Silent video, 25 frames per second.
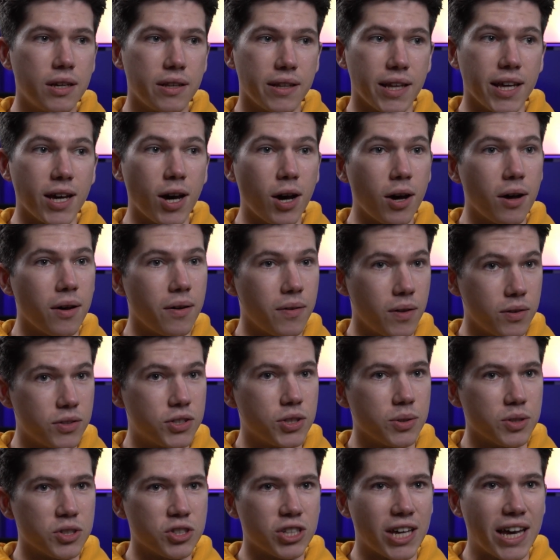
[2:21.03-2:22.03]
They are
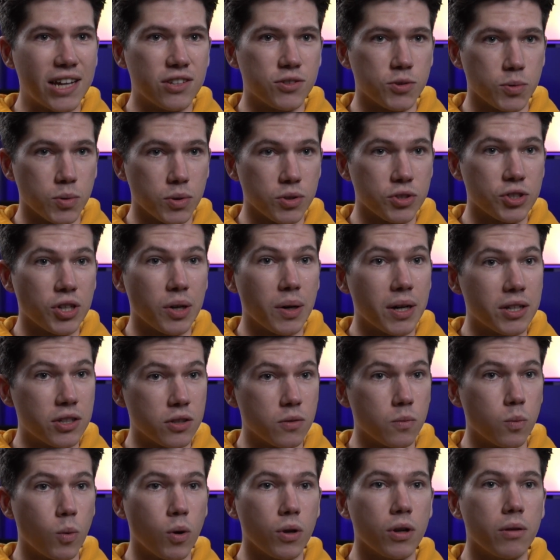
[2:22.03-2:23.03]
to a schedule, so I
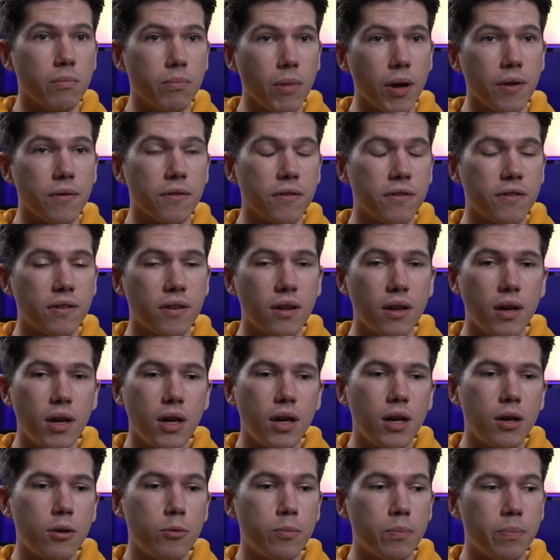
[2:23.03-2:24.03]
do one a month,
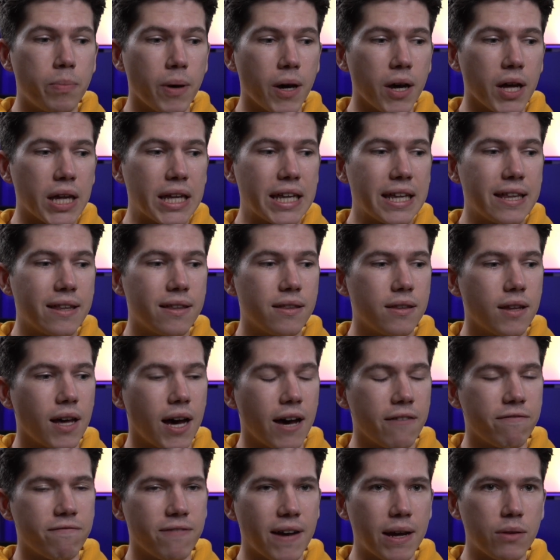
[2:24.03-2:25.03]
but
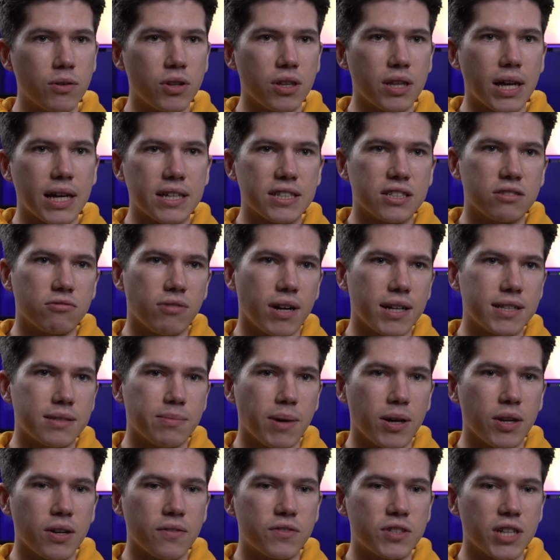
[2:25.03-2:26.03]
I found that that's the right
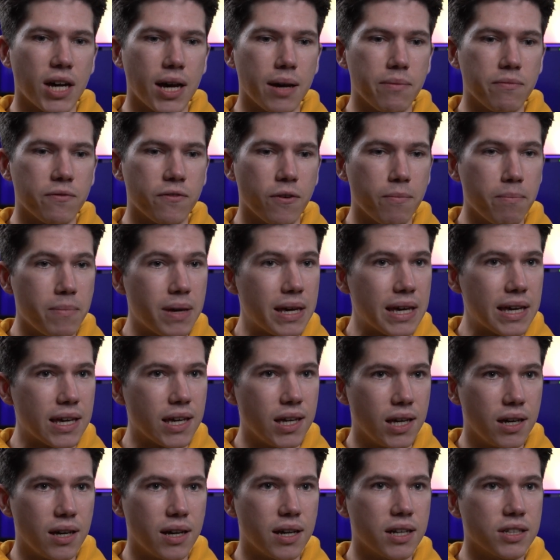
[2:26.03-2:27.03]
amount of time for
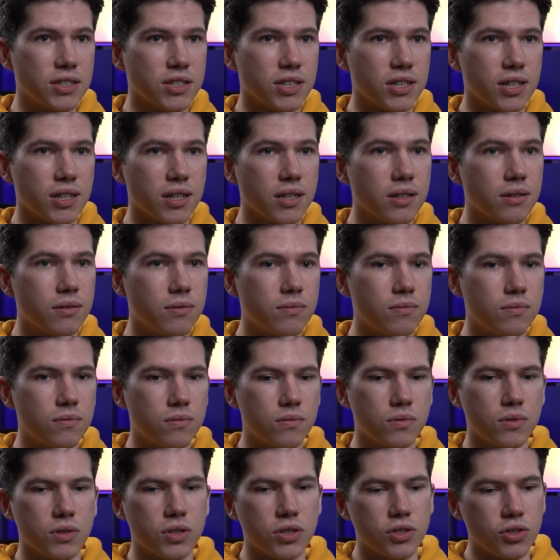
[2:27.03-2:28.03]
me as a
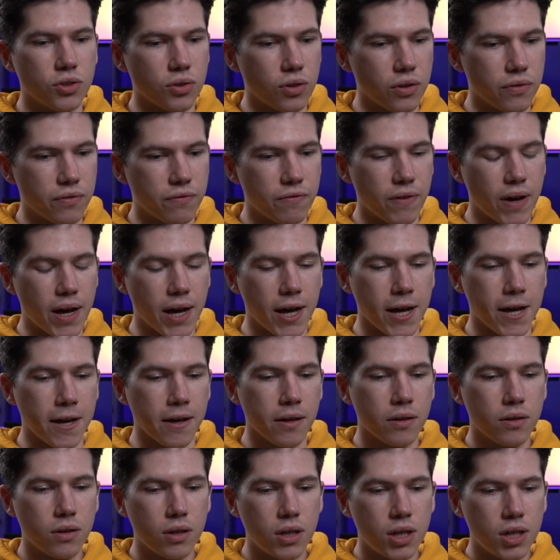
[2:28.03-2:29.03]
sort of
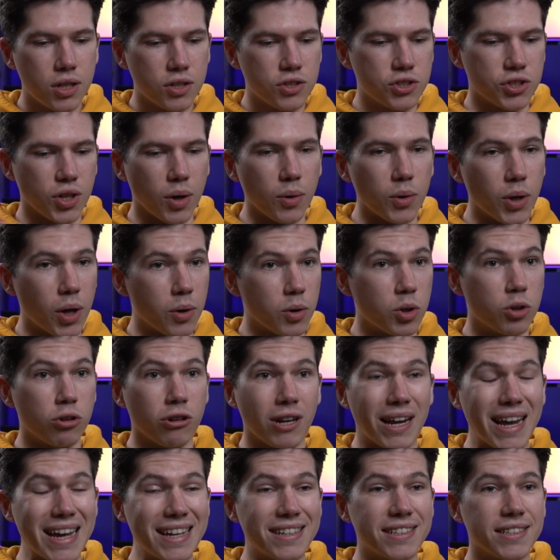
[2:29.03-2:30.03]
solo
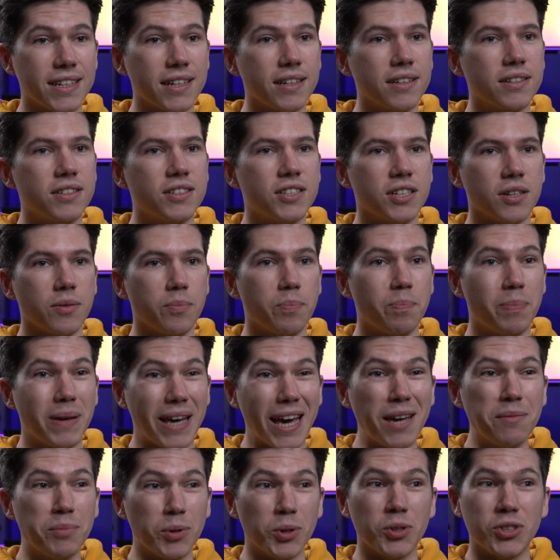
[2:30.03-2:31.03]
creator to be
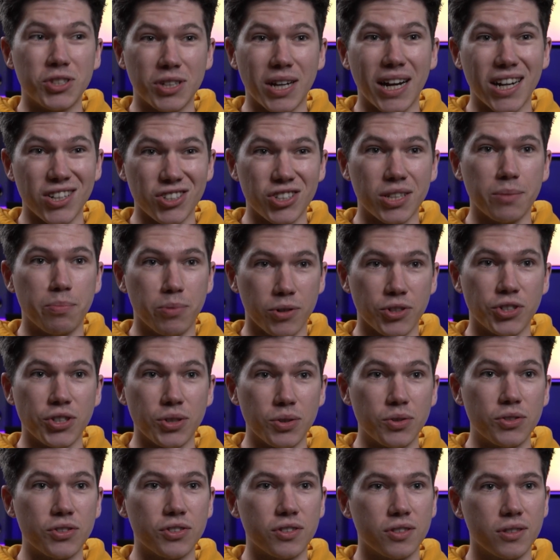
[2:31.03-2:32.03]
able to actually
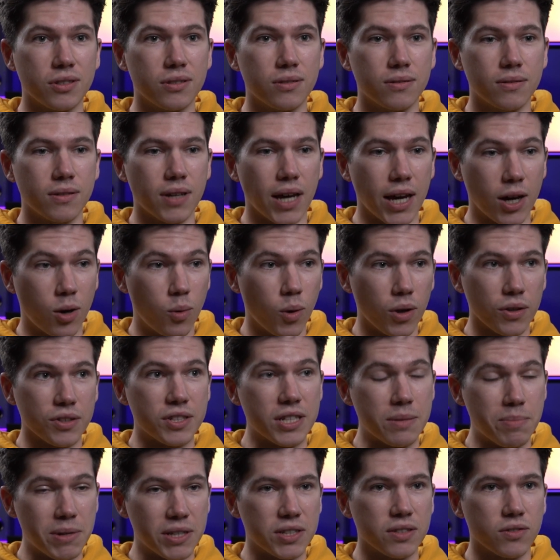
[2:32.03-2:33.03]
produce a
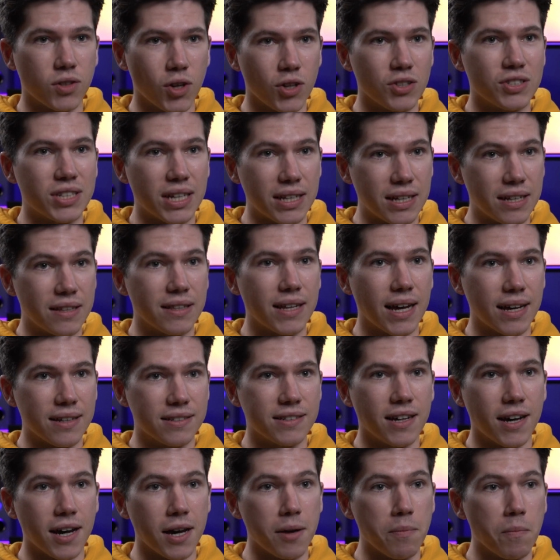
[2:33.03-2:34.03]
quality piece of content in that
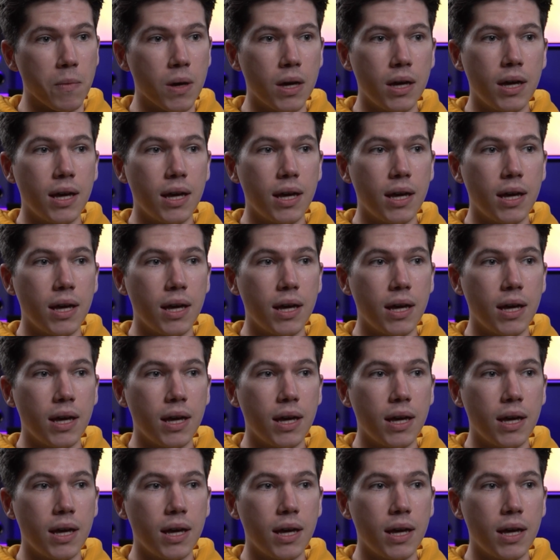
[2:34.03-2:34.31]
time